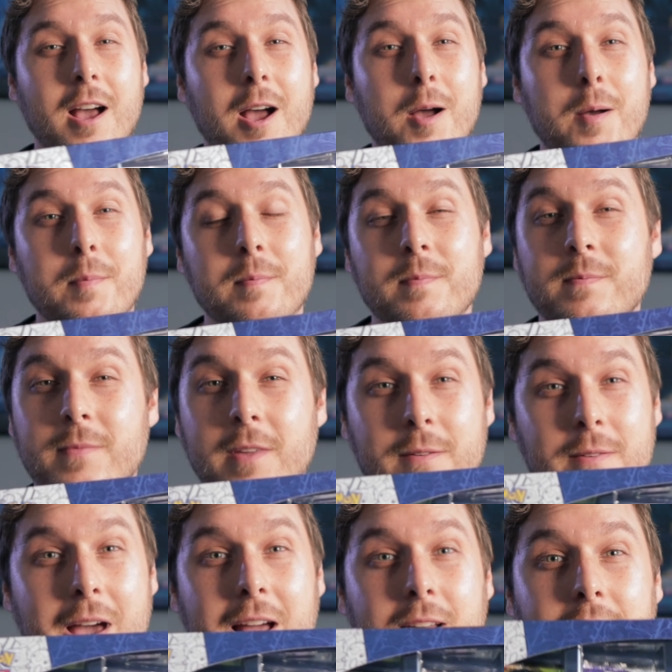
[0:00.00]
um,
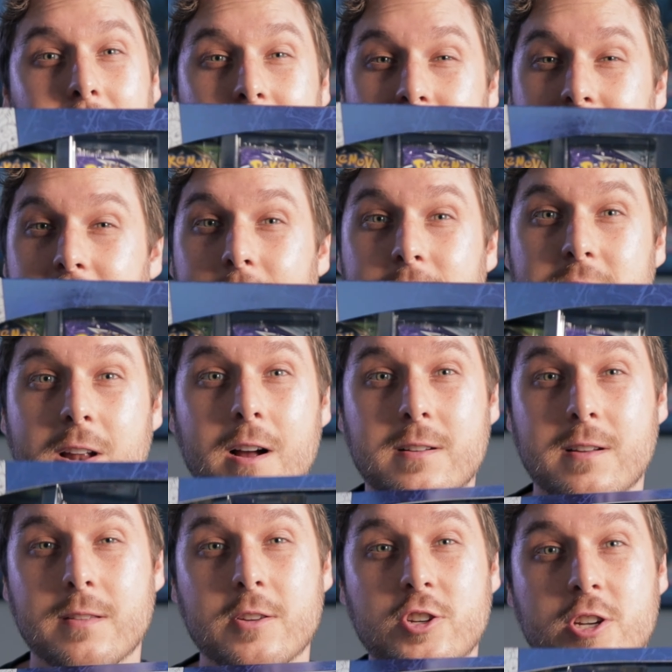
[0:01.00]
they've had stuff
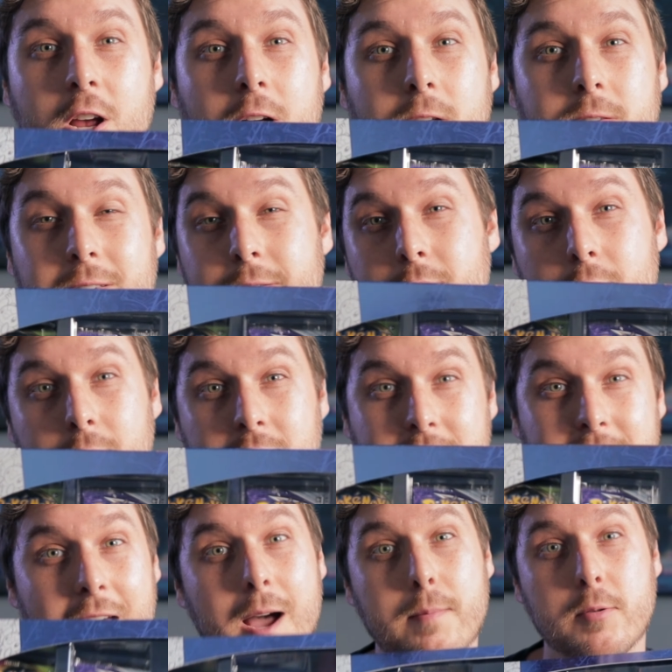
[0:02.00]
stocked on the shelves, even though the
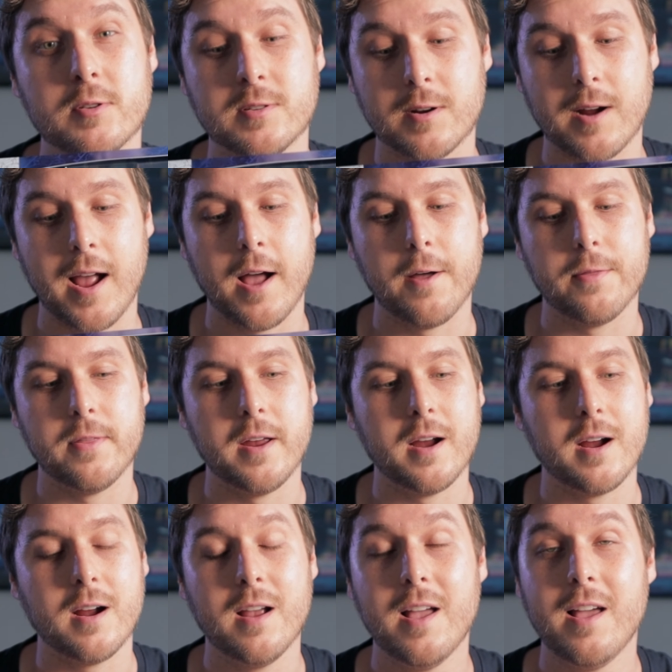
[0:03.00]
scalpers are out
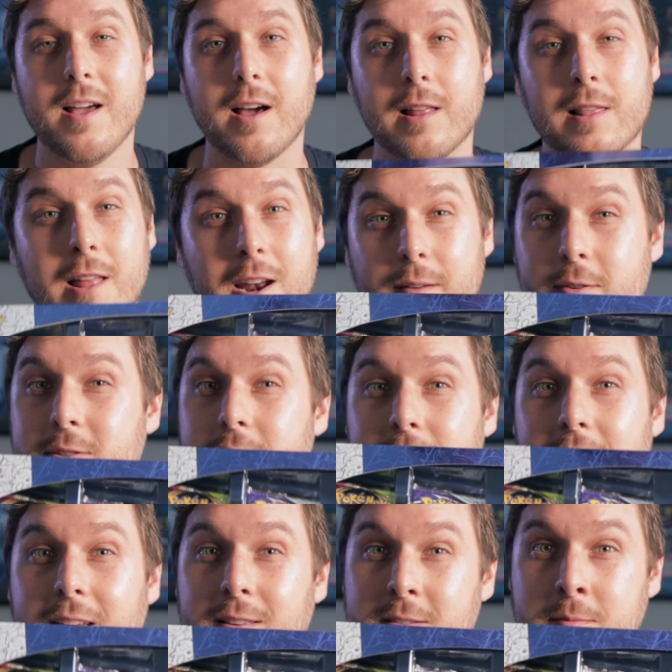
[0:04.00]
there. A lot of us are
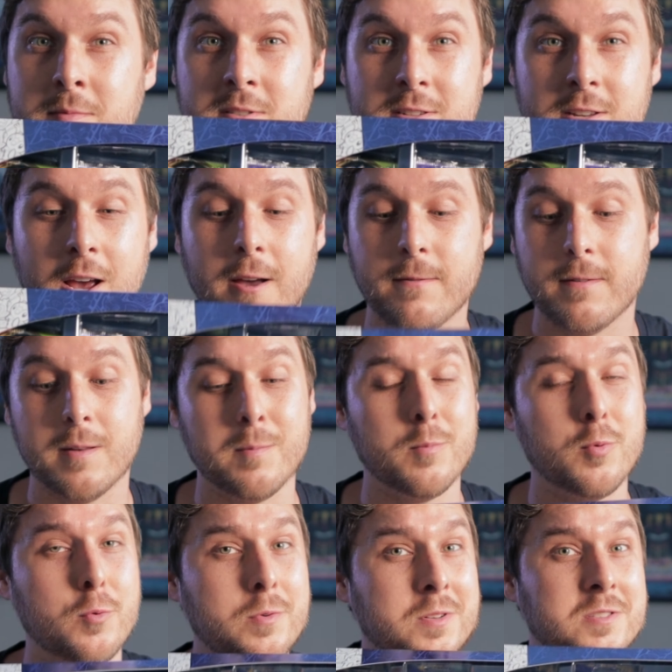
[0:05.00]
getting some stuff and
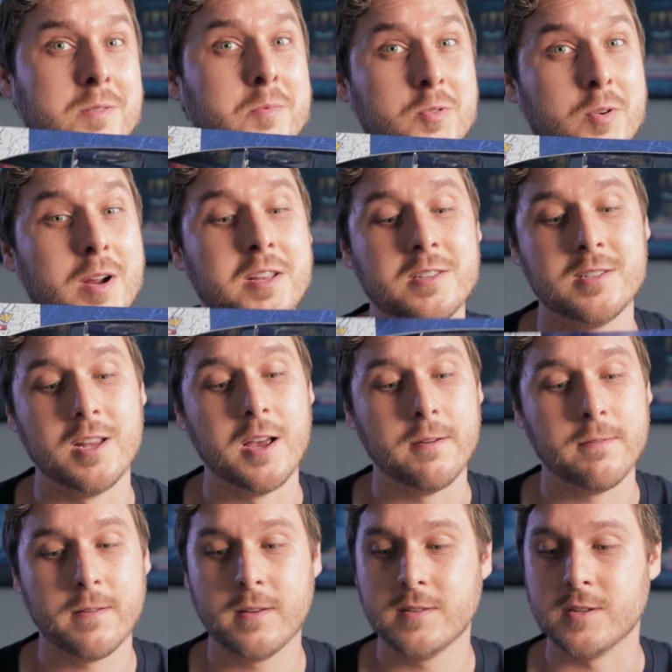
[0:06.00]
pulling some great
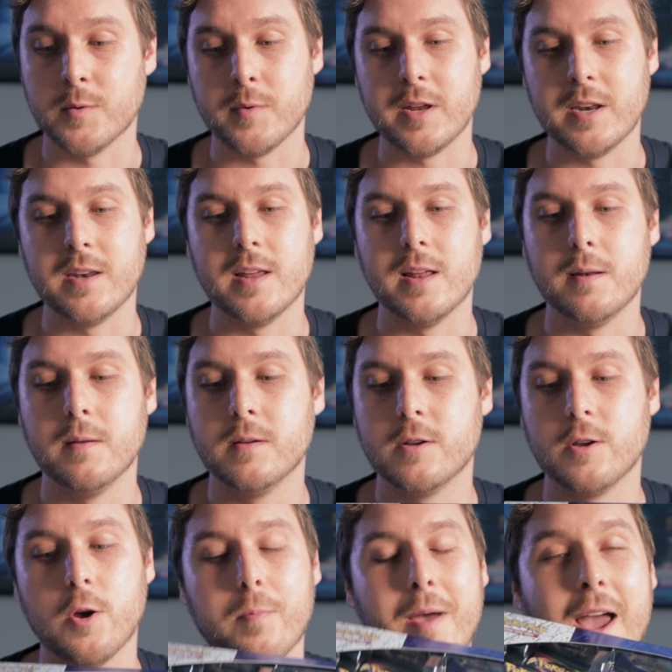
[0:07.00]
stuff. So we did
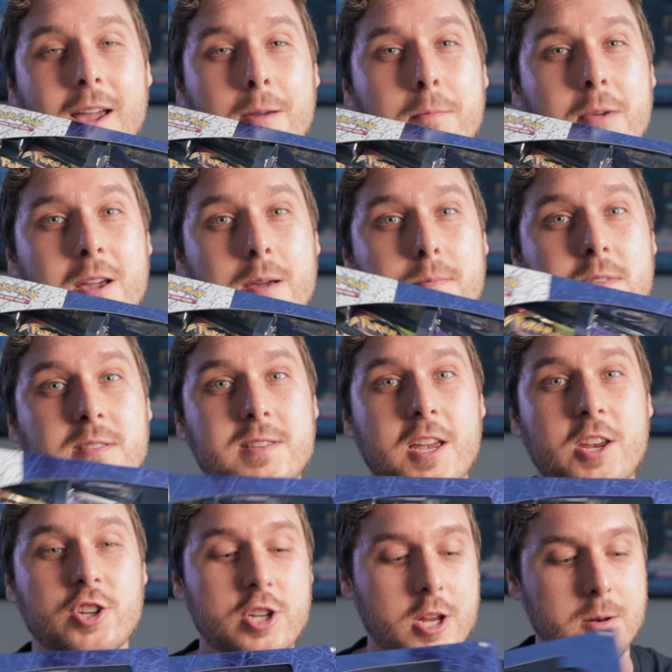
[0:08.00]
go back and pick up the
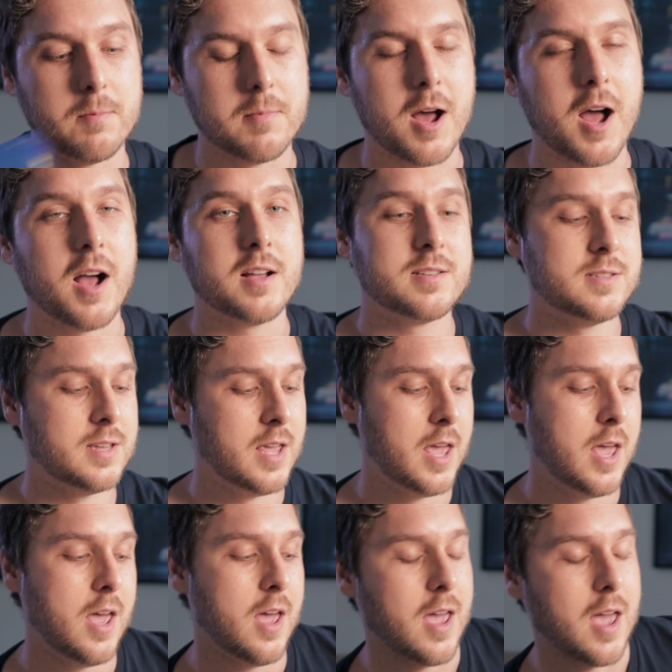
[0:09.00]
Zacian box.
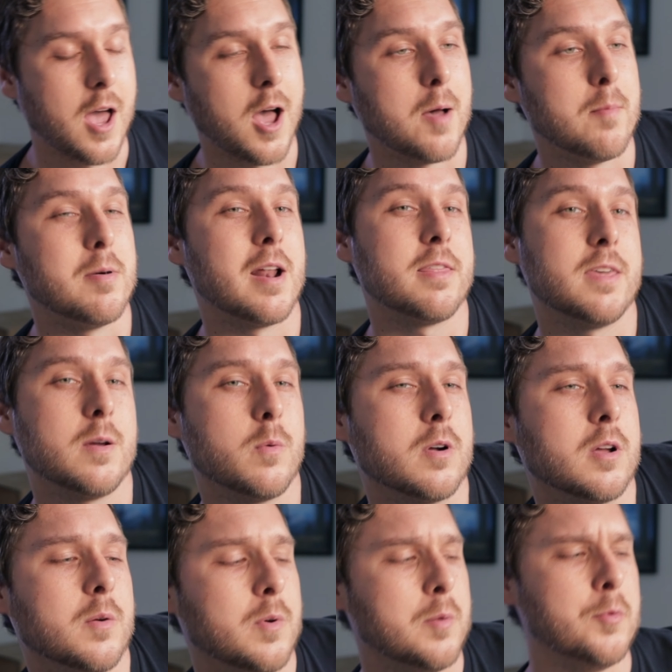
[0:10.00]
Uh, but I think
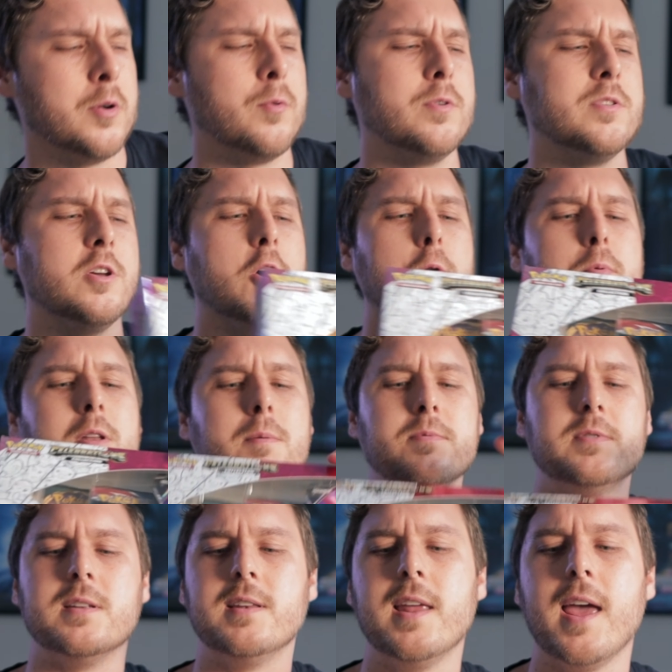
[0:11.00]
we're, what we're going to open up
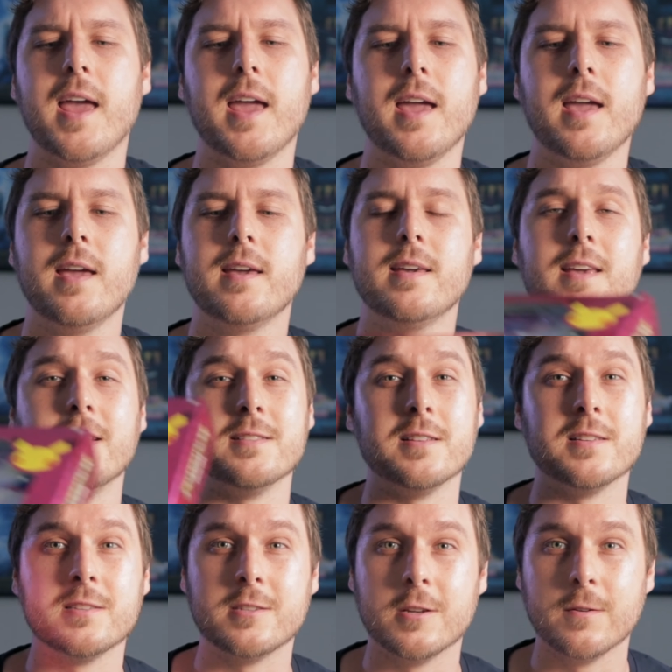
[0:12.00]
today is
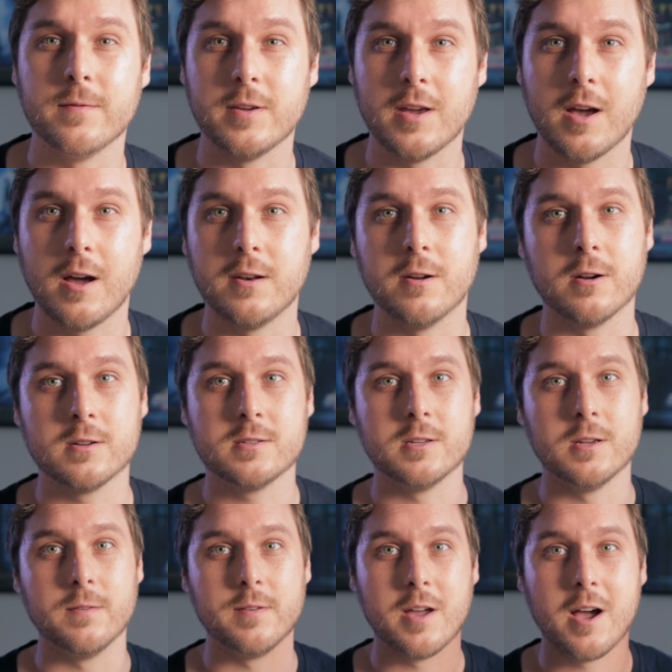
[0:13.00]
the Sylveon, Dark
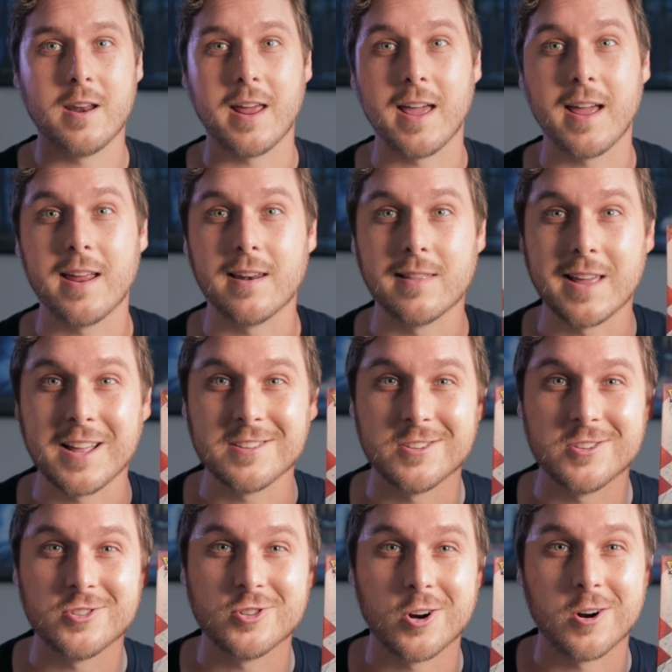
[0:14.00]
Sylveon, and
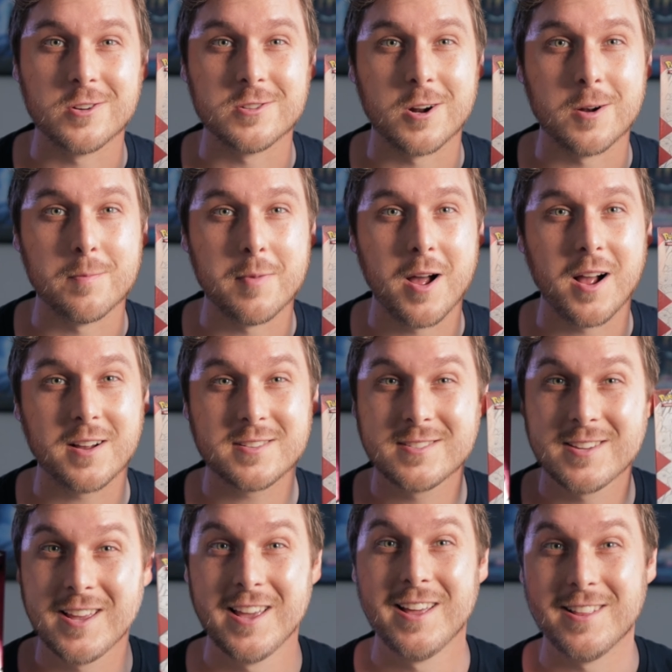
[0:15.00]
Lance's Charizard
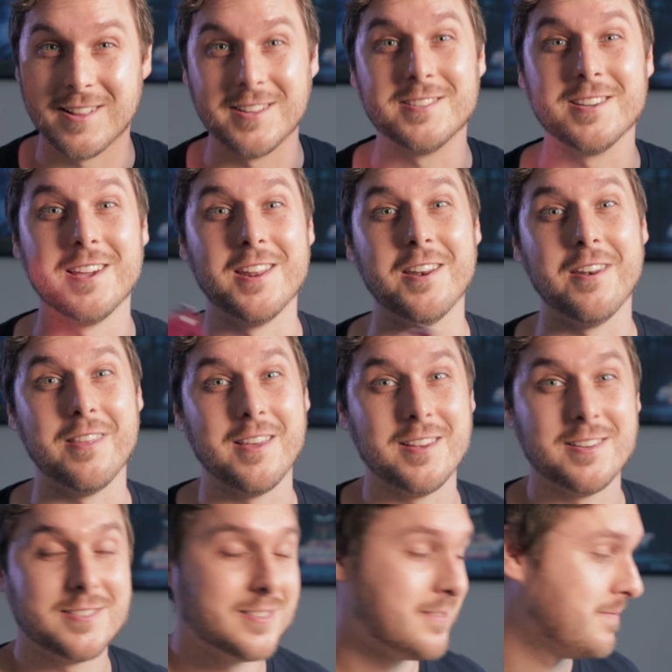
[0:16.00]
box. Let's get into
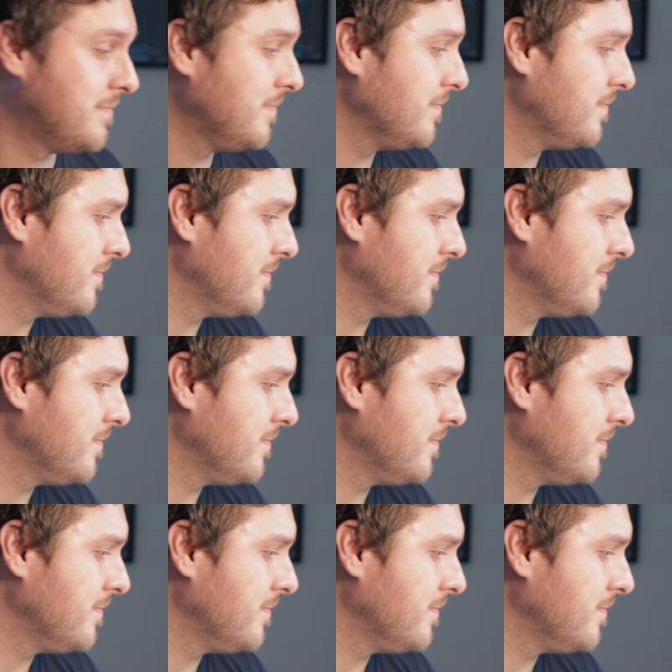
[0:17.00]
this.